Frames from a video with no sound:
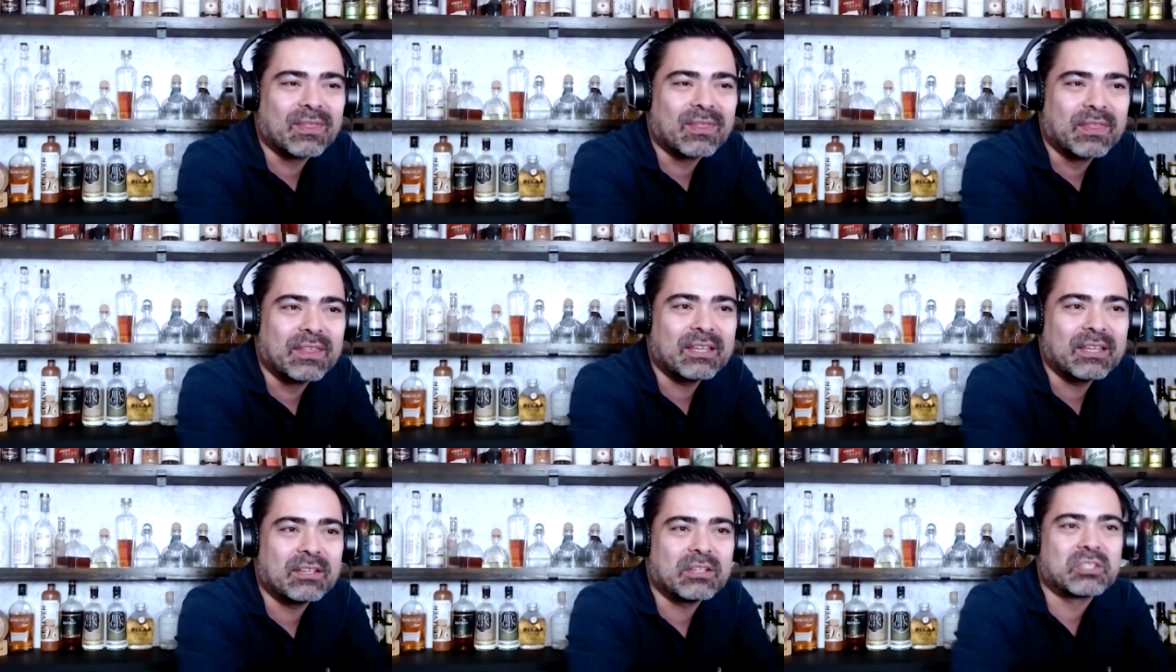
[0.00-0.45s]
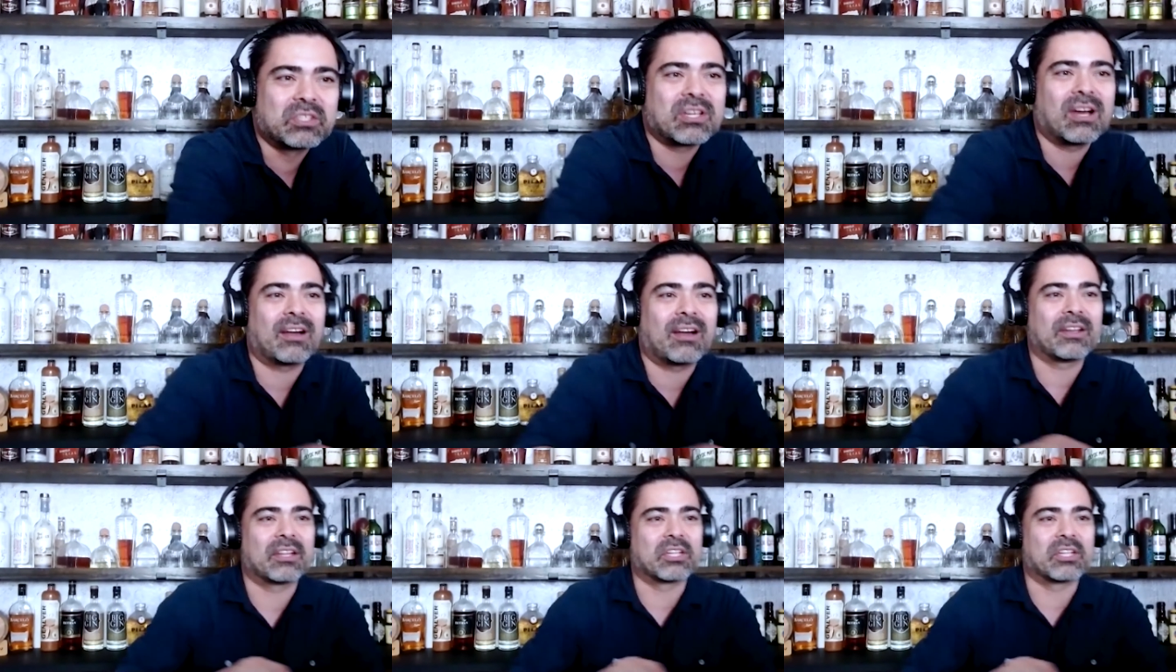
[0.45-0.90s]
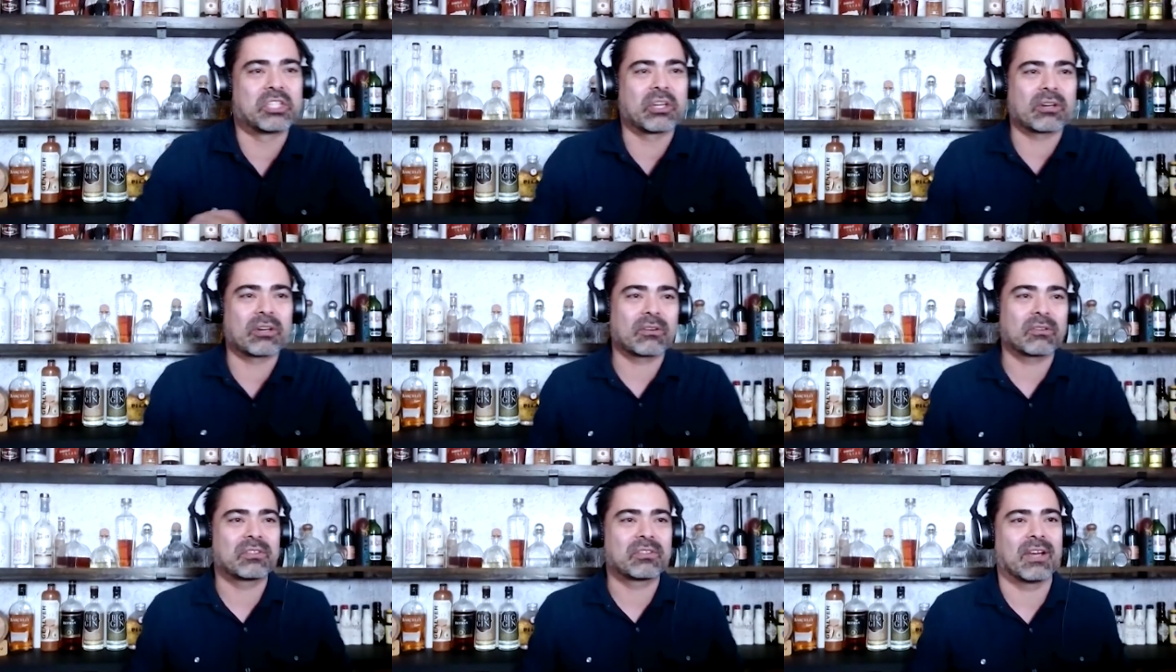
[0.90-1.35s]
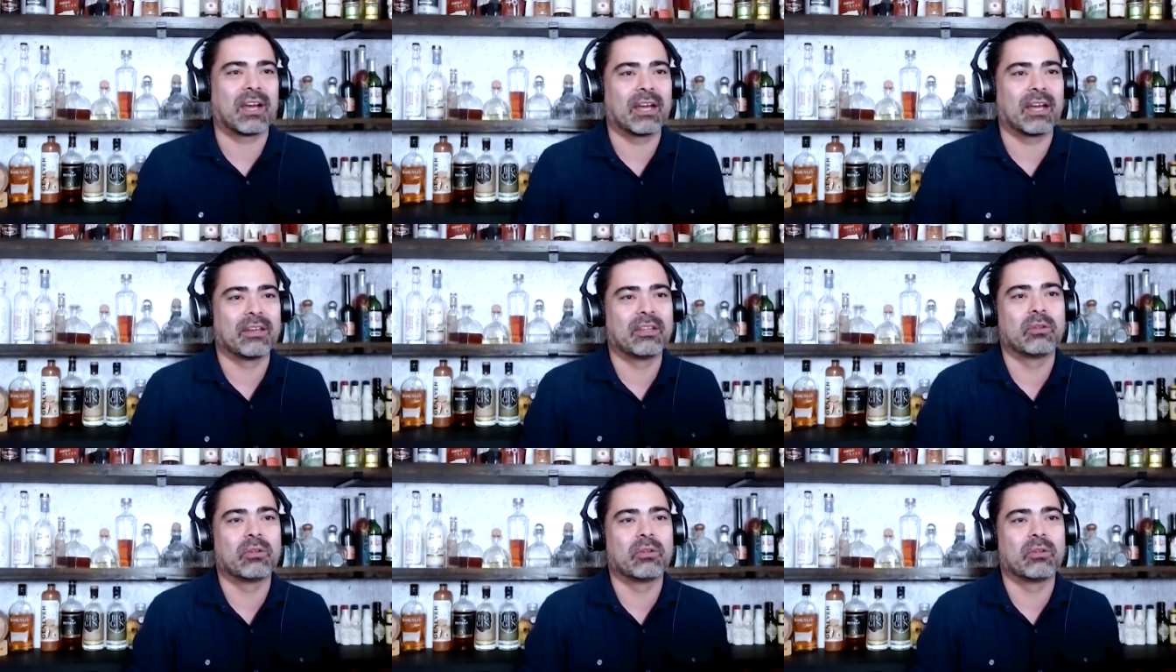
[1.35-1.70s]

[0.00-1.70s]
the, on the sugar side,